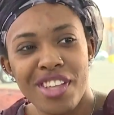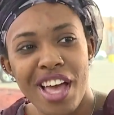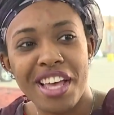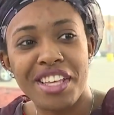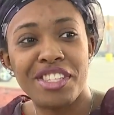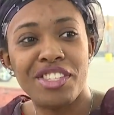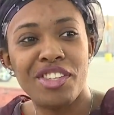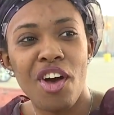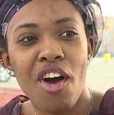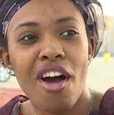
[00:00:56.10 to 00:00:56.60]

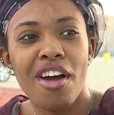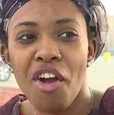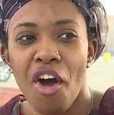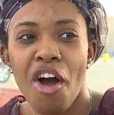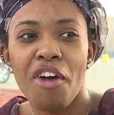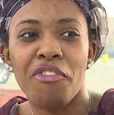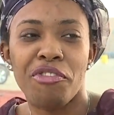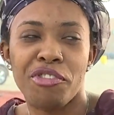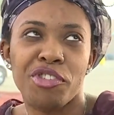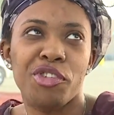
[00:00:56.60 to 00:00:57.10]
I saw
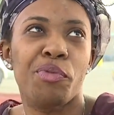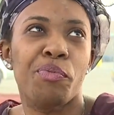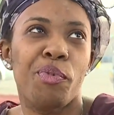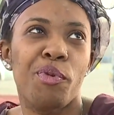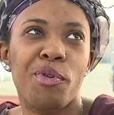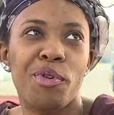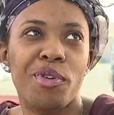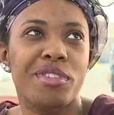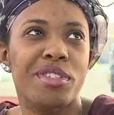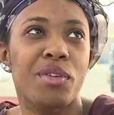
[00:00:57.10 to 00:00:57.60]
an
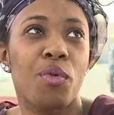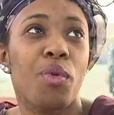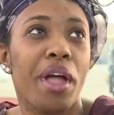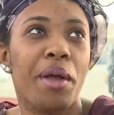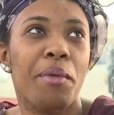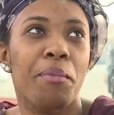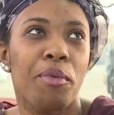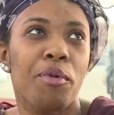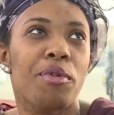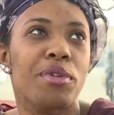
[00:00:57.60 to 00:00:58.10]
officer pull
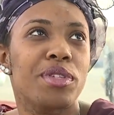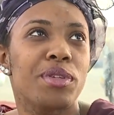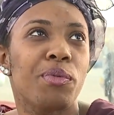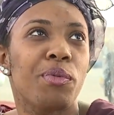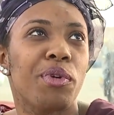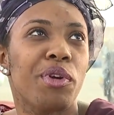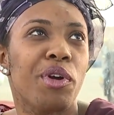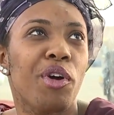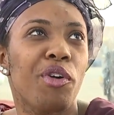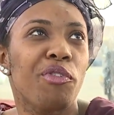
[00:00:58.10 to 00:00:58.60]
like pull
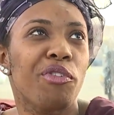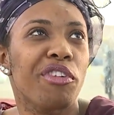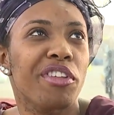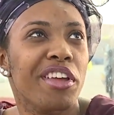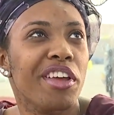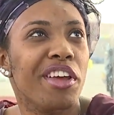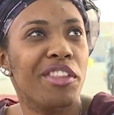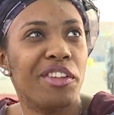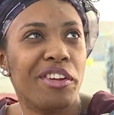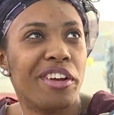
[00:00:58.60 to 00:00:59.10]
someone
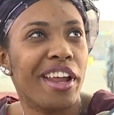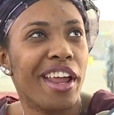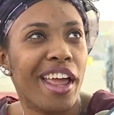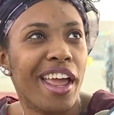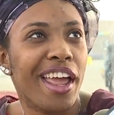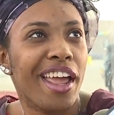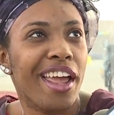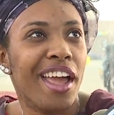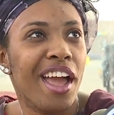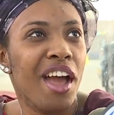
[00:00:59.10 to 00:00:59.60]
over the other
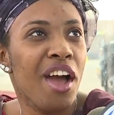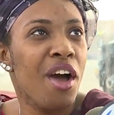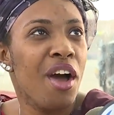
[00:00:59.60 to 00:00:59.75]
day